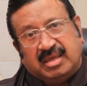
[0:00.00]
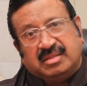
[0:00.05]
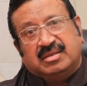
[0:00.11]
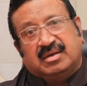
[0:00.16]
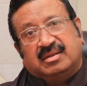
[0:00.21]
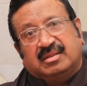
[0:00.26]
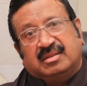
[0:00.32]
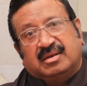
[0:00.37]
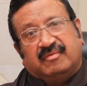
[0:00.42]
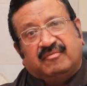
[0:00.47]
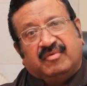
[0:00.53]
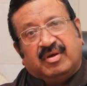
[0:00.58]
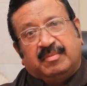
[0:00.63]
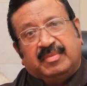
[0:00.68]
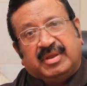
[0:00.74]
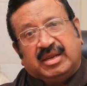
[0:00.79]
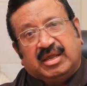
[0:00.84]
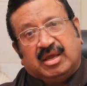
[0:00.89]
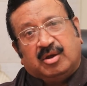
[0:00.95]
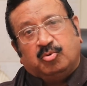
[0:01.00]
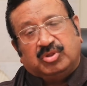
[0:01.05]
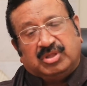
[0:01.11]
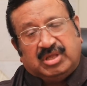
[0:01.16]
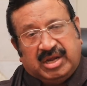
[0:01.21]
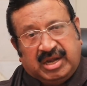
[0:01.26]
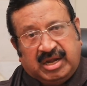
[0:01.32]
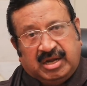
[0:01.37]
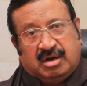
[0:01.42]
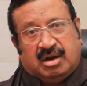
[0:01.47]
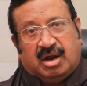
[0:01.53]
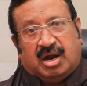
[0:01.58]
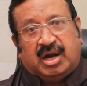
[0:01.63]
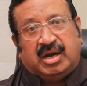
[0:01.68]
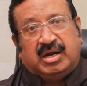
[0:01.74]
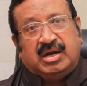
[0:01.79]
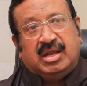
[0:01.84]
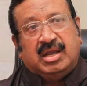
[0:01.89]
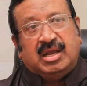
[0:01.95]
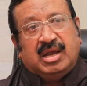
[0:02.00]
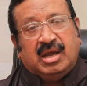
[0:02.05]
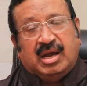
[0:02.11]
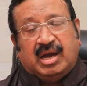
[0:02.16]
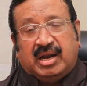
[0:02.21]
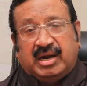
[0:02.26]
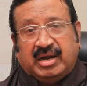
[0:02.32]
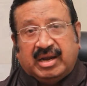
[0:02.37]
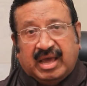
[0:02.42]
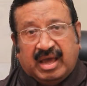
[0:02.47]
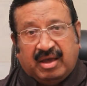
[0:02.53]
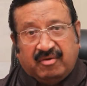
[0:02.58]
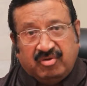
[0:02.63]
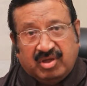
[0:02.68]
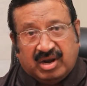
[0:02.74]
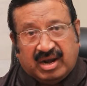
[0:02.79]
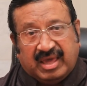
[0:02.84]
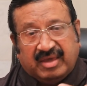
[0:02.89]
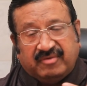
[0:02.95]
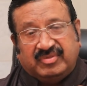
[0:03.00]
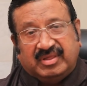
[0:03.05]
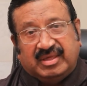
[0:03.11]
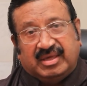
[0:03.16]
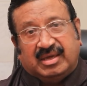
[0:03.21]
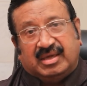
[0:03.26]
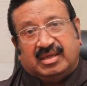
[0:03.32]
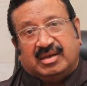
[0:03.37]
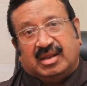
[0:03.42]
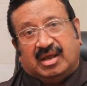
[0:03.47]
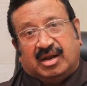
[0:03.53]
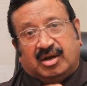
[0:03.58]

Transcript: a citizen of America with green card and have your life there.